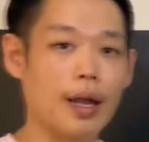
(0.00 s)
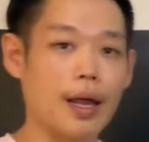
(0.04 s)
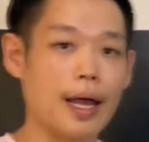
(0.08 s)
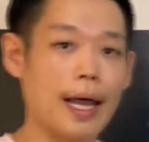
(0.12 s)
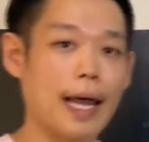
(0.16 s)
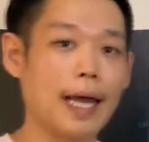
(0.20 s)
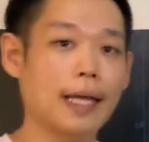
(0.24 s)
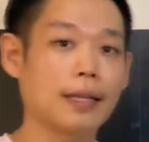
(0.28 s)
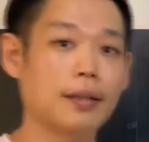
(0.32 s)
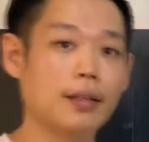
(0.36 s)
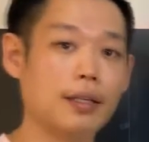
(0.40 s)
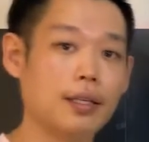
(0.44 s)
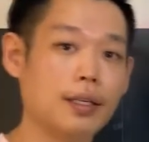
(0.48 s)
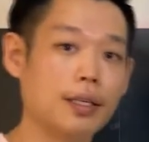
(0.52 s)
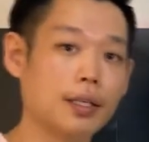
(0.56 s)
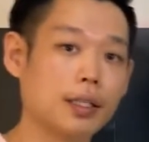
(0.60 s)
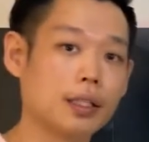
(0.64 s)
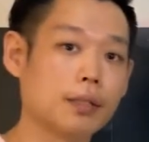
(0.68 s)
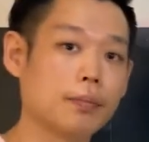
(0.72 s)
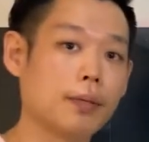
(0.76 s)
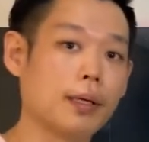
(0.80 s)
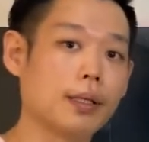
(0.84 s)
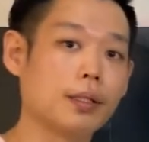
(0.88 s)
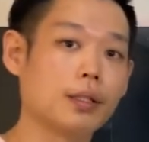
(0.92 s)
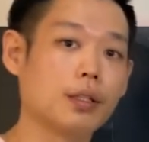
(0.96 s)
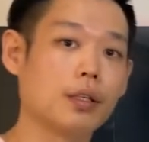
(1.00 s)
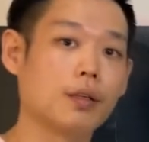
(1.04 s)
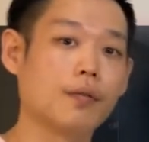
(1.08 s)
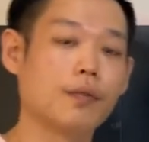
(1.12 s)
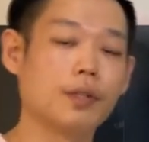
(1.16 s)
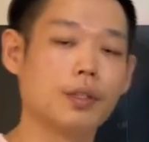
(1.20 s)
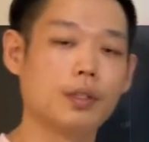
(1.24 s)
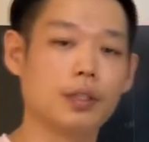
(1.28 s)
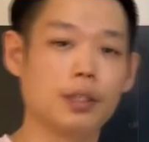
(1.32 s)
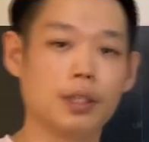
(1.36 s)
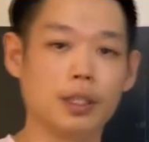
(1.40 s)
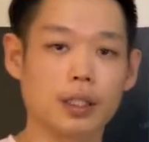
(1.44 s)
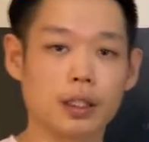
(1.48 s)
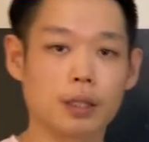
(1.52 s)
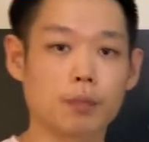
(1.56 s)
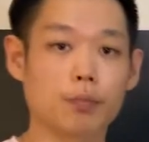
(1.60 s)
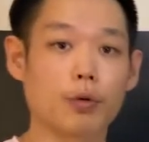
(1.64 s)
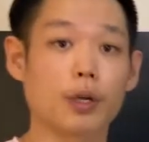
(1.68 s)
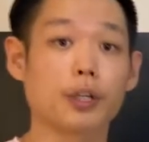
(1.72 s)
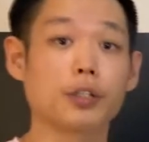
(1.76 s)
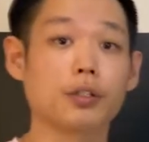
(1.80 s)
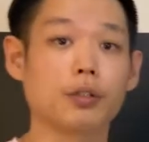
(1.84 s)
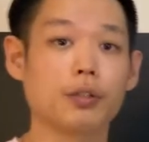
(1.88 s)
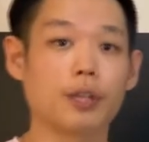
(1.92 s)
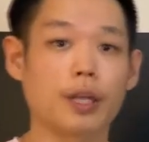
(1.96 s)
At the expense of is an
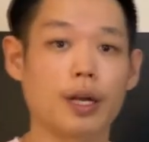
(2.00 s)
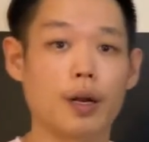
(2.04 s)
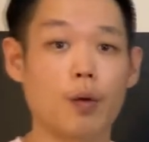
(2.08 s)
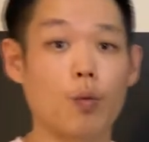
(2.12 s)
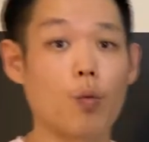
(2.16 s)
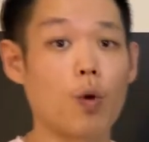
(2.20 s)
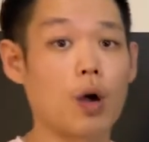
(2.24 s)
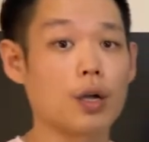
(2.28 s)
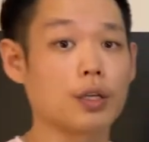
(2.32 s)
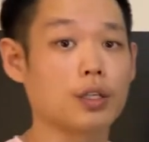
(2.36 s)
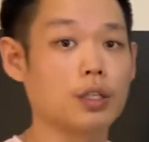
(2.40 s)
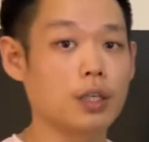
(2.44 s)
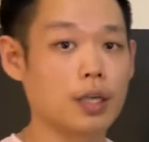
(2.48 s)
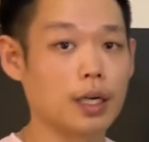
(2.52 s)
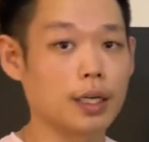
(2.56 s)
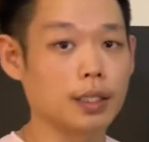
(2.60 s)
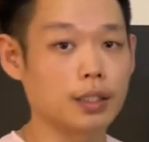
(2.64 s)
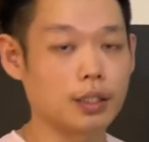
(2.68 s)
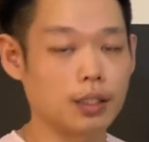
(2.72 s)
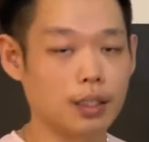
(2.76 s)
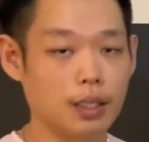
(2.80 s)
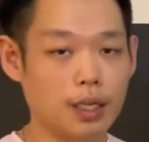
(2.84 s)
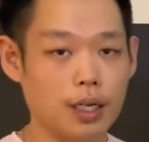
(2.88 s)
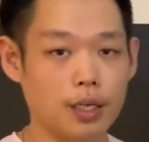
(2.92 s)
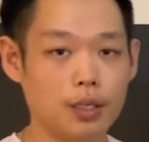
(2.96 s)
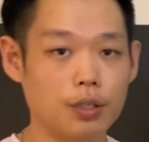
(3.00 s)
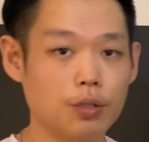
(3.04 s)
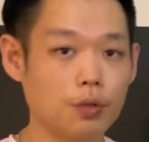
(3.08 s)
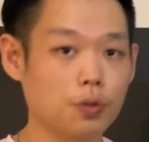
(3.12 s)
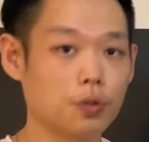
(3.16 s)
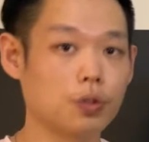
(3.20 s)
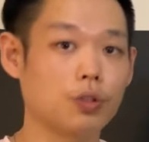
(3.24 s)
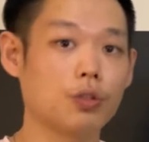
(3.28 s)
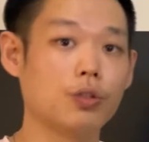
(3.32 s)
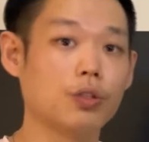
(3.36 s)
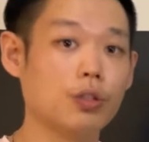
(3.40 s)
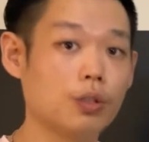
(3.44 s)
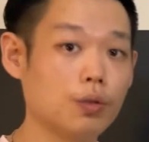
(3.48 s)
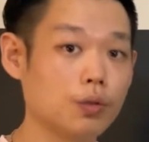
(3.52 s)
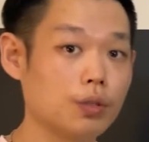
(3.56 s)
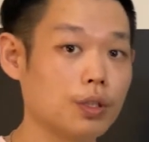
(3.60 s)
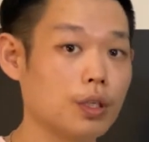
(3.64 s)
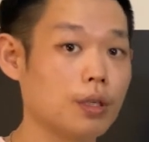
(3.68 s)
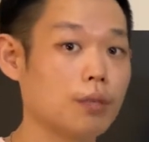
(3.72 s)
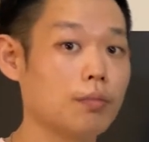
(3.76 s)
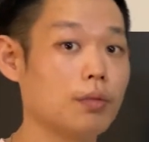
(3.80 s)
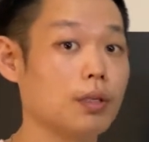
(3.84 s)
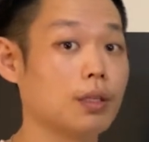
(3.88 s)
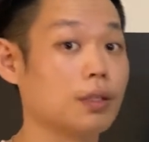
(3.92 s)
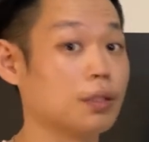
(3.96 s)
expression that I want you guys to get used to
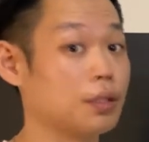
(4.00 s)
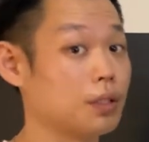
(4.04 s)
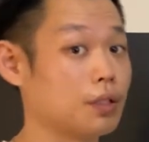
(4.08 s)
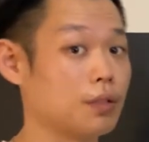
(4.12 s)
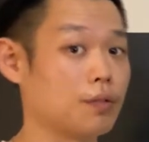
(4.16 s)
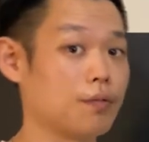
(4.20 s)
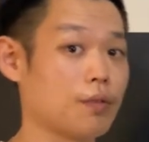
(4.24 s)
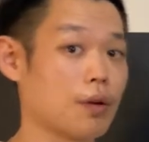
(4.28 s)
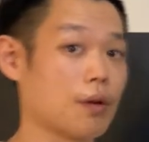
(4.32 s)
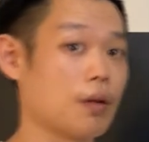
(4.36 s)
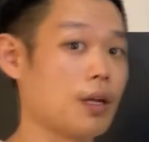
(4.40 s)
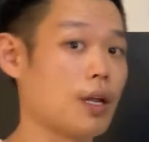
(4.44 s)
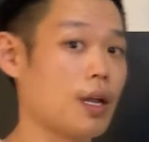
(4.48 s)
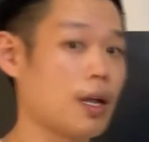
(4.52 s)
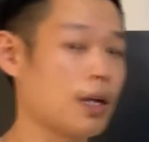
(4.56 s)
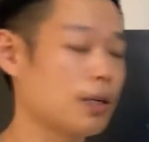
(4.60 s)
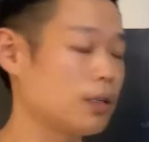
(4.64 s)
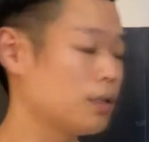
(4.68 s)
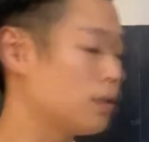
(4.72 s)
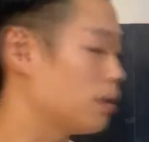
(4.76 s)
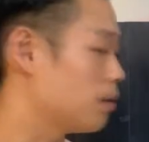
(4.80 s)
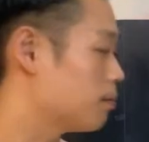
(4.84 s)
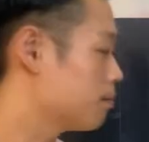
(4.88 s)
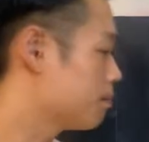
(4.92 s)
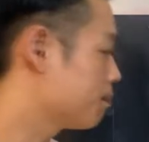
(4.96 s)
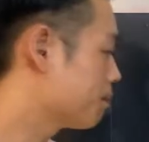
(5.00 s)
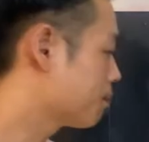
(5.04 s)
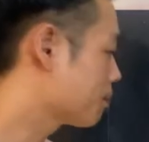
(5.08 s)
using because it's very handy.